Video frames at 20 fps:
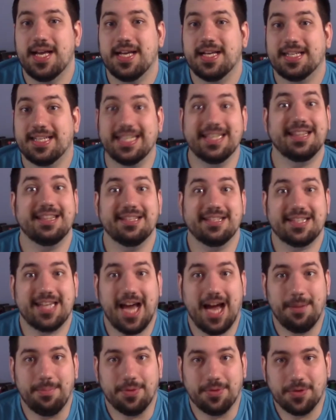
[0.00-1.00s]
get this
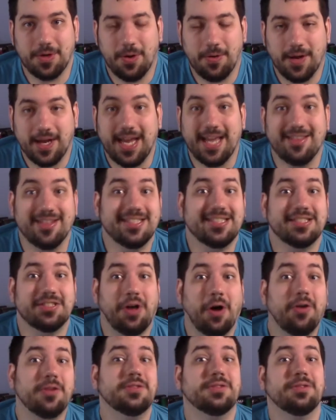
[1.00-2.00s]
combo going. And this is
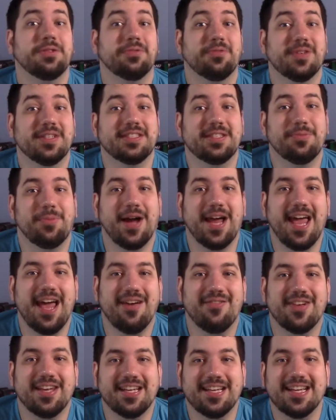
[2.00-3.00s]
also the reason why
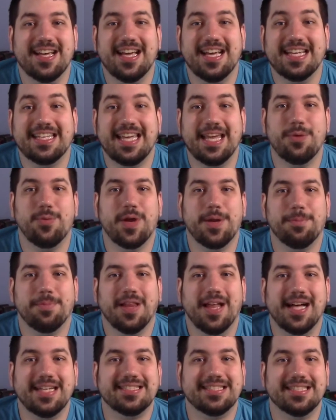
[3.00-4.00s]
having Gateway
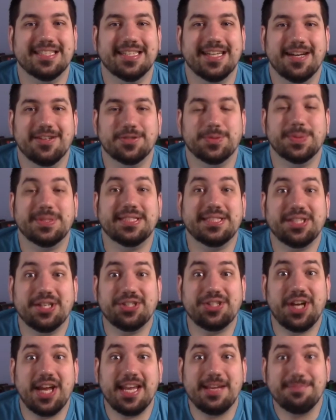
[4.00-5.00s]
Plaza announced was
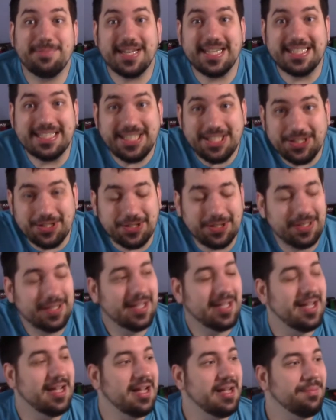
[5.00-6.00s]
such a big deal,
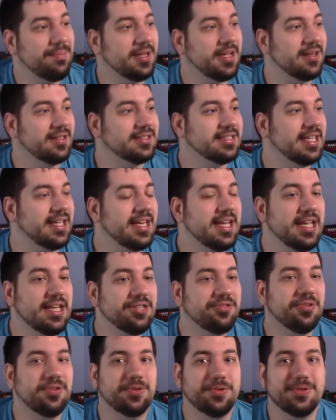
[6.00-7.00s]
because it
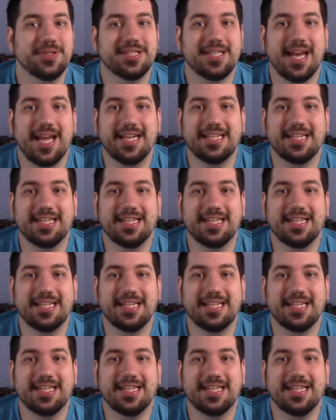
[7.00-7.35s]
introduced a